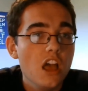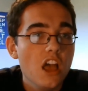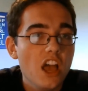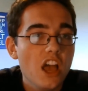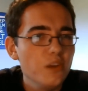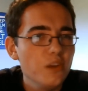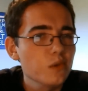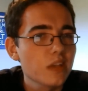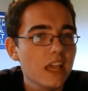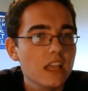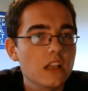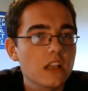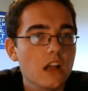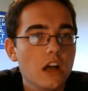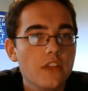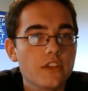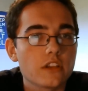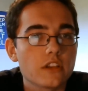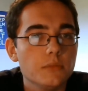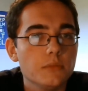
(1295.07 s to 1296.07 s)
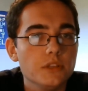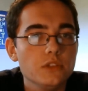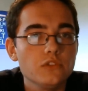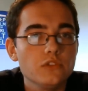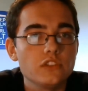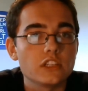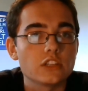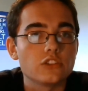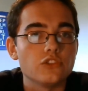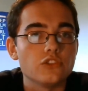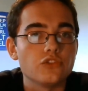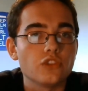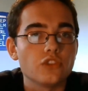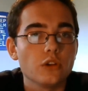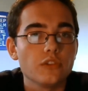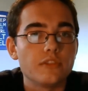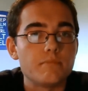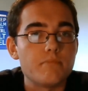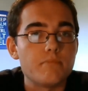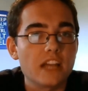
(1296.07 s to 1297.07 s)
An okay card that can be used in control
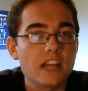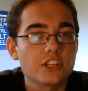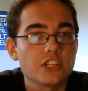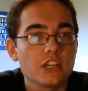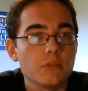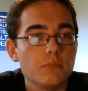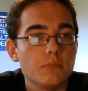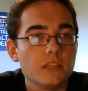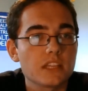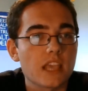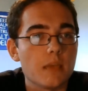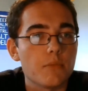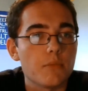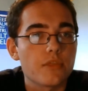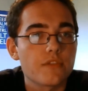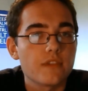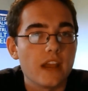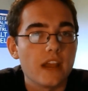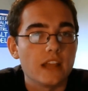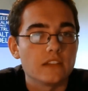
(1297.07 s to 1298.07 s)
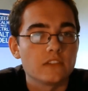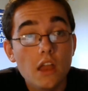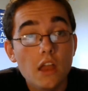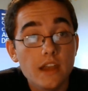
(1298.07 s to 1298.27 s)
to bash down mid-game threats.